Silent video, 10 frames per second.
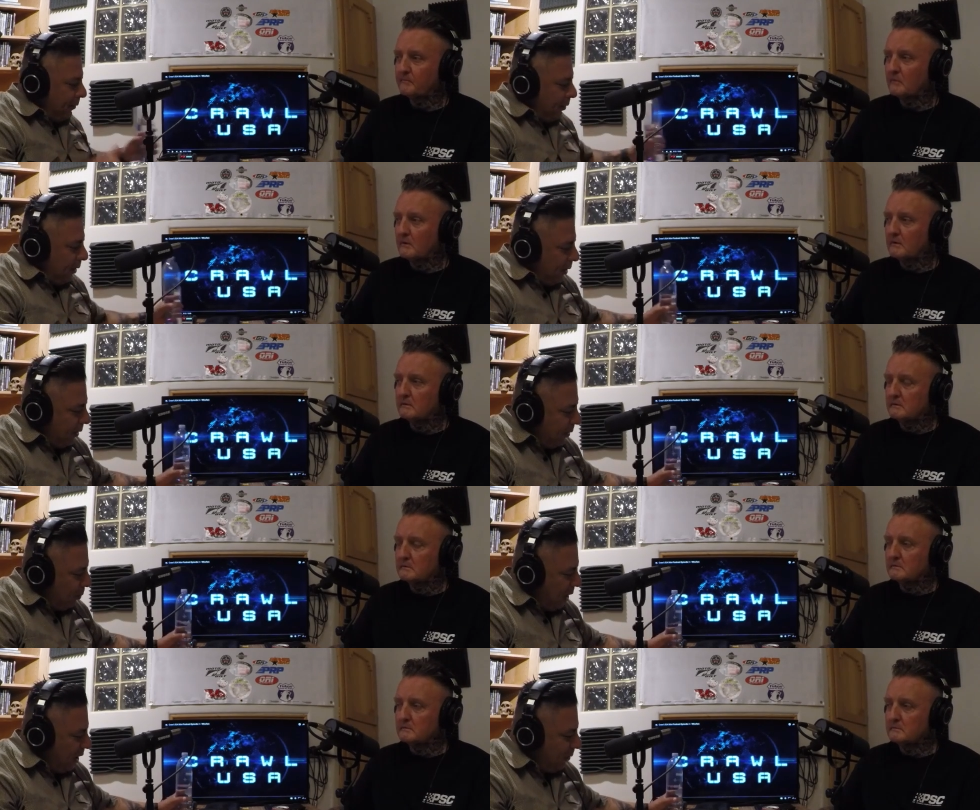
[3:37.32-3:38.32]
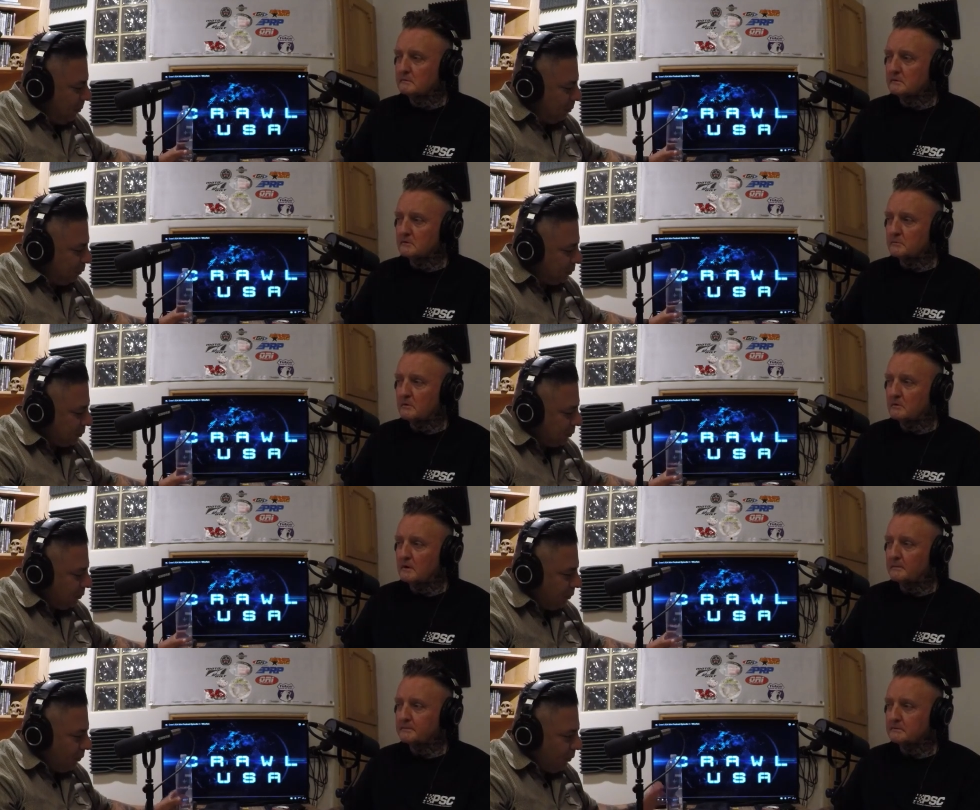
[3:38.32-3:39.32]
Speaker 1: Oh, man. Those
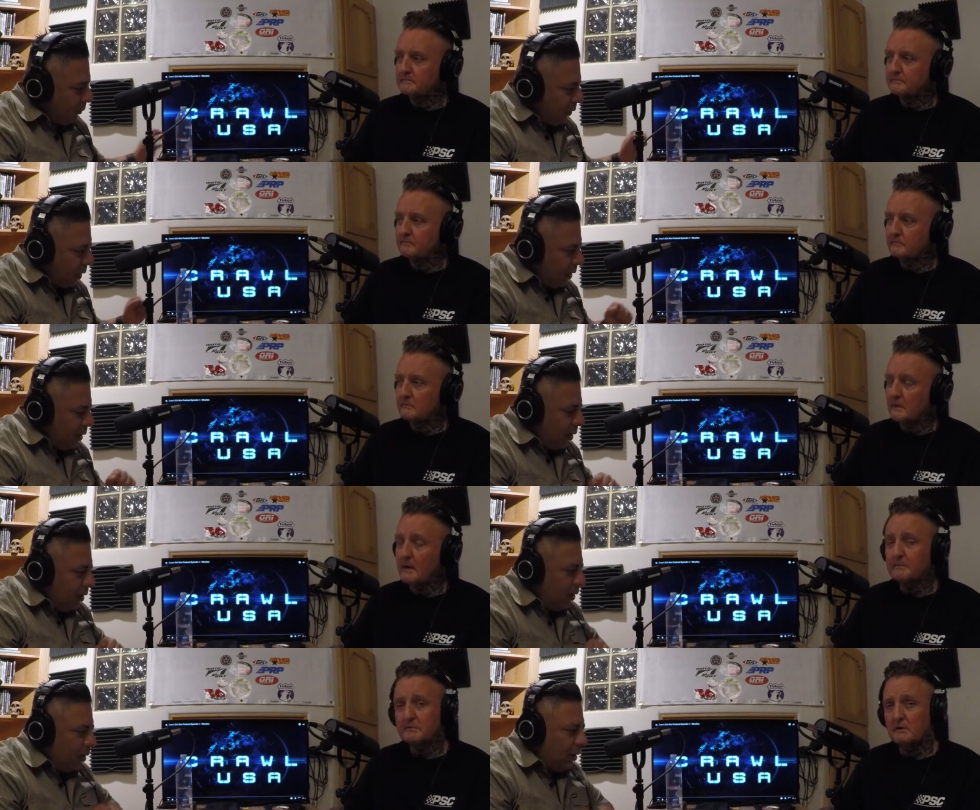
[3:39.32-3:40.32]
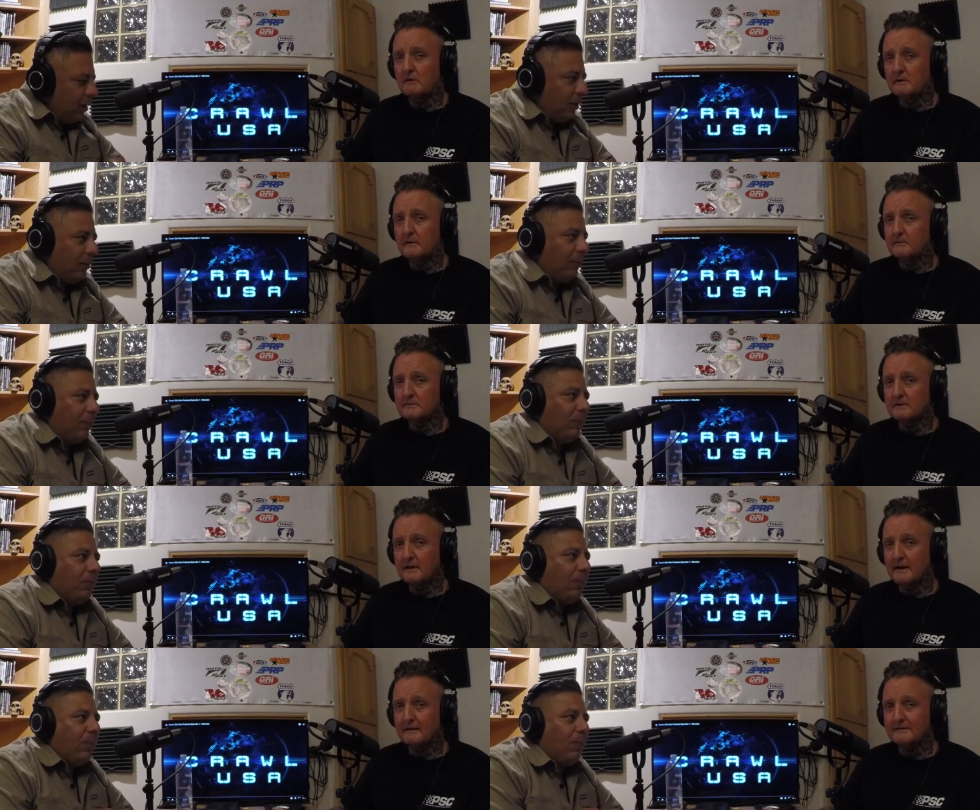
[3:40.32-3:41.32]
programs. I'm sorry, that was a
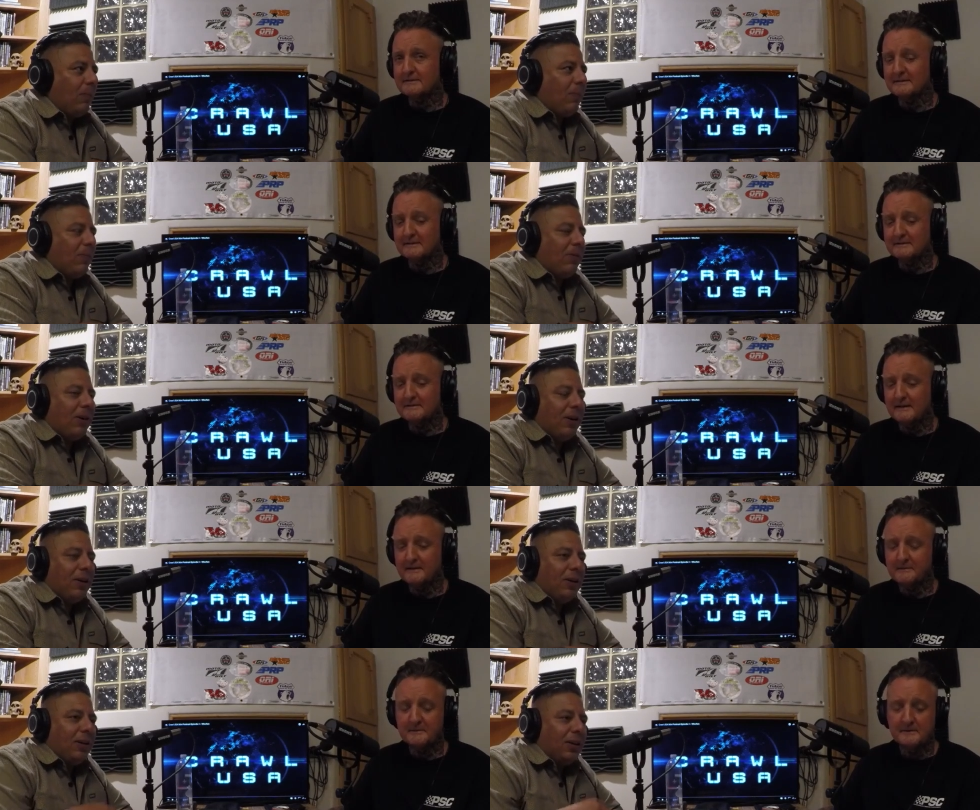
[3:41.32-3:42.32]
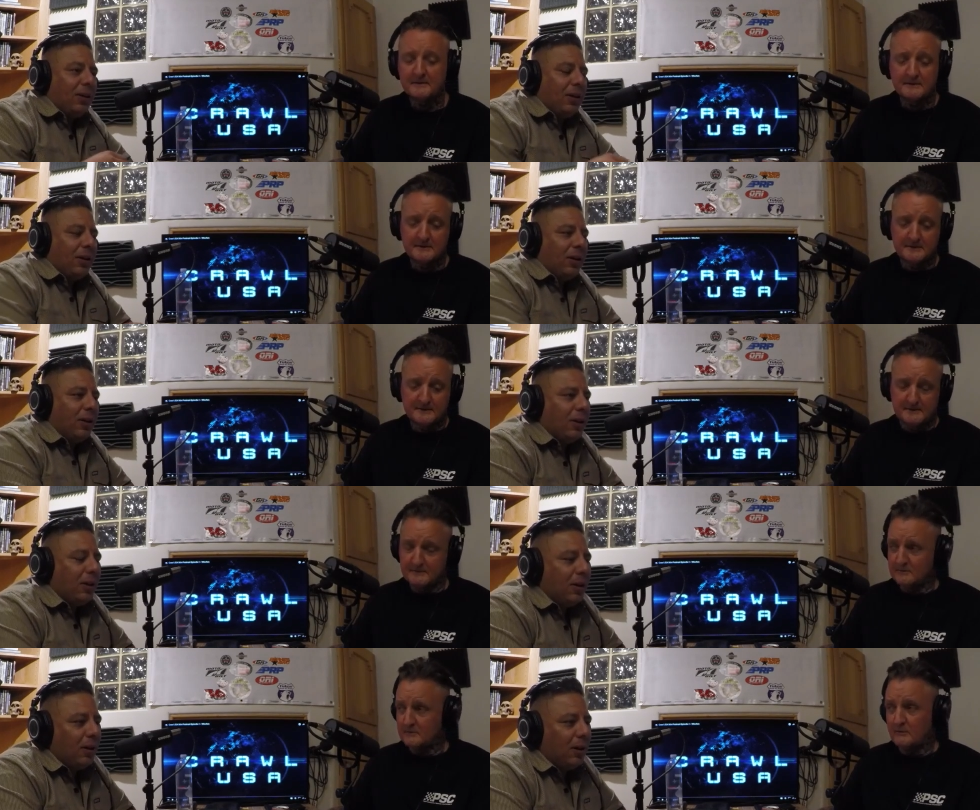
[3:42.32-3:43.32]
callous thing to say.
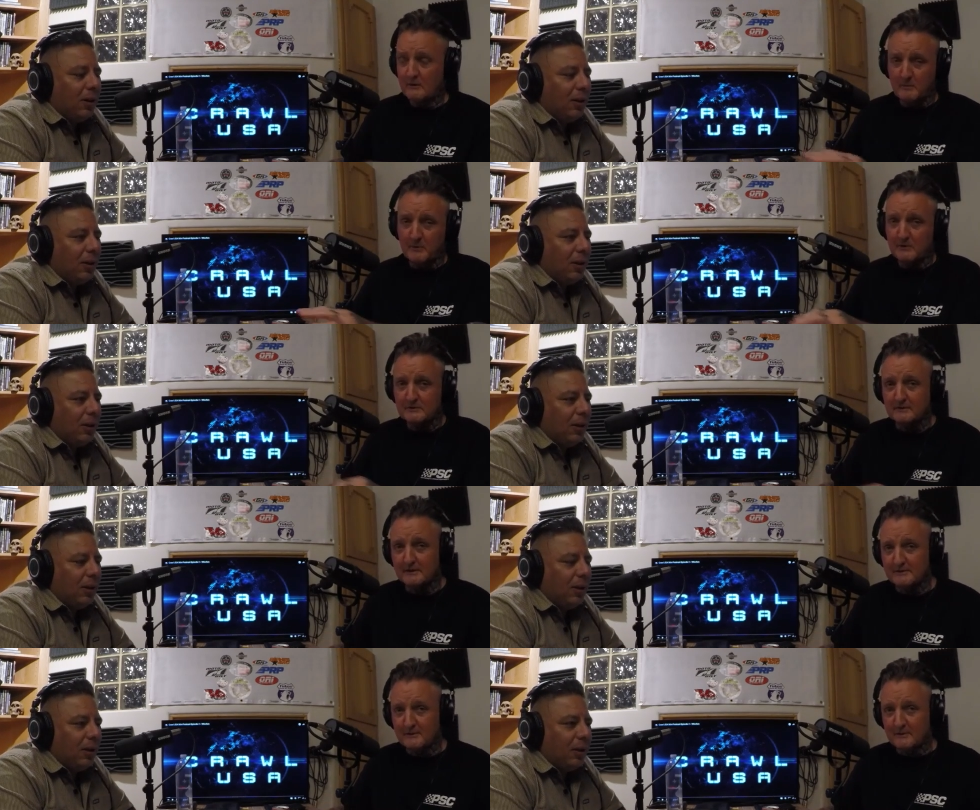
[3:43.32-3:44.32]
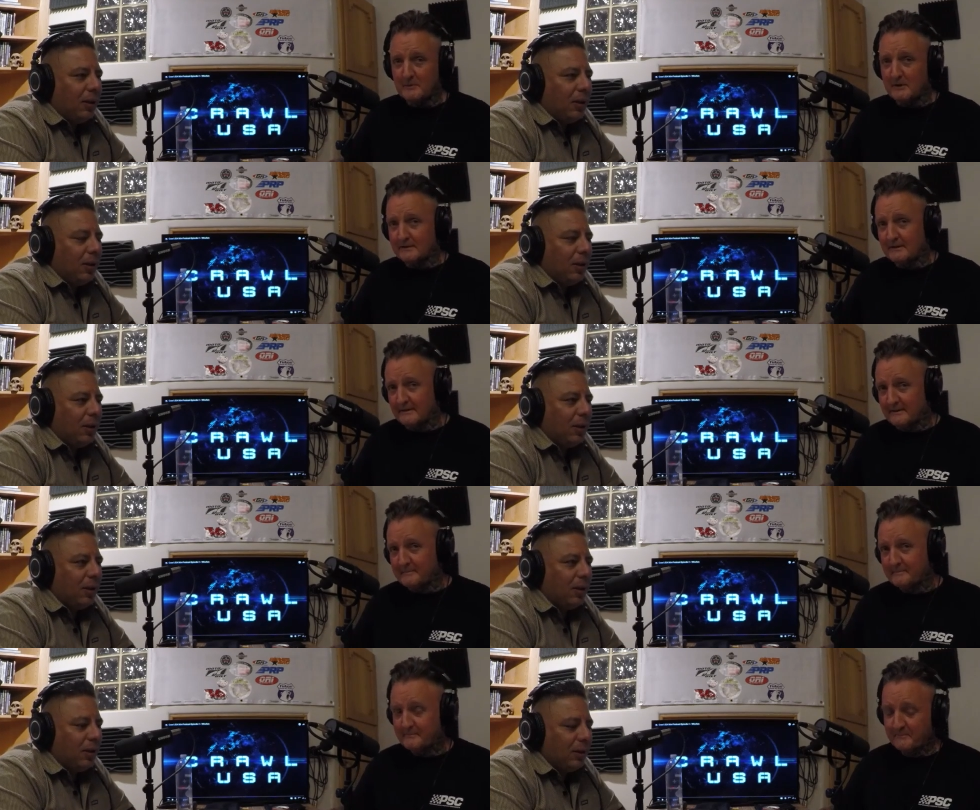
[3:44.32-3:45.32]
It's very personal. I shouldn't have brought that
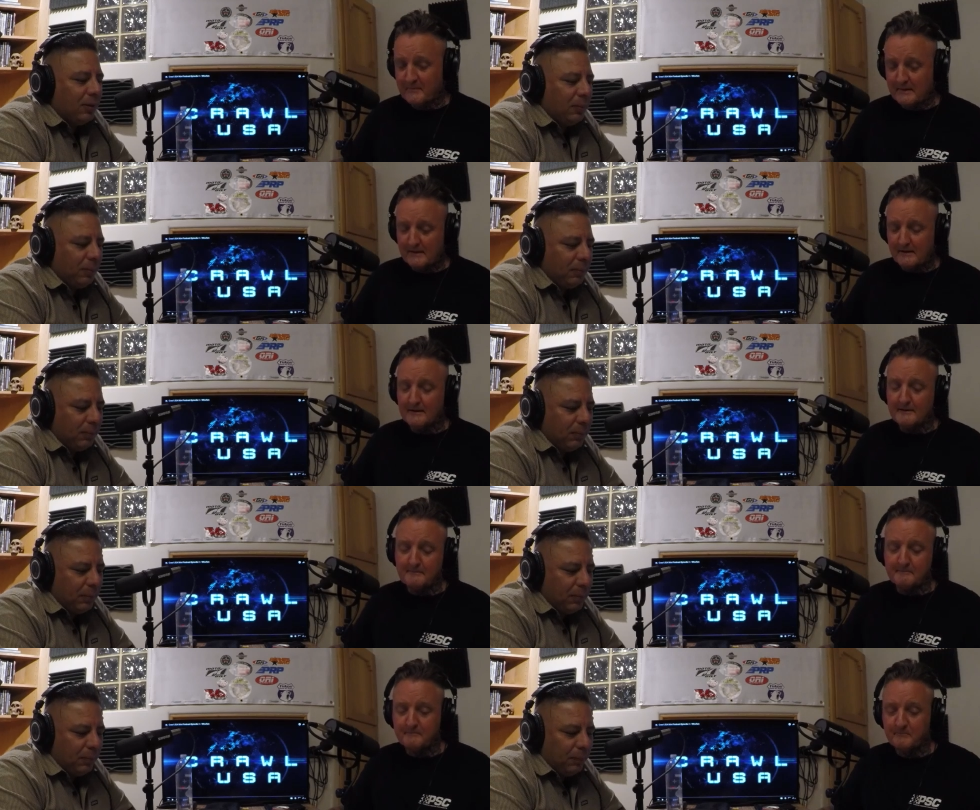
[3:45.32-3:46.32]
up. Um,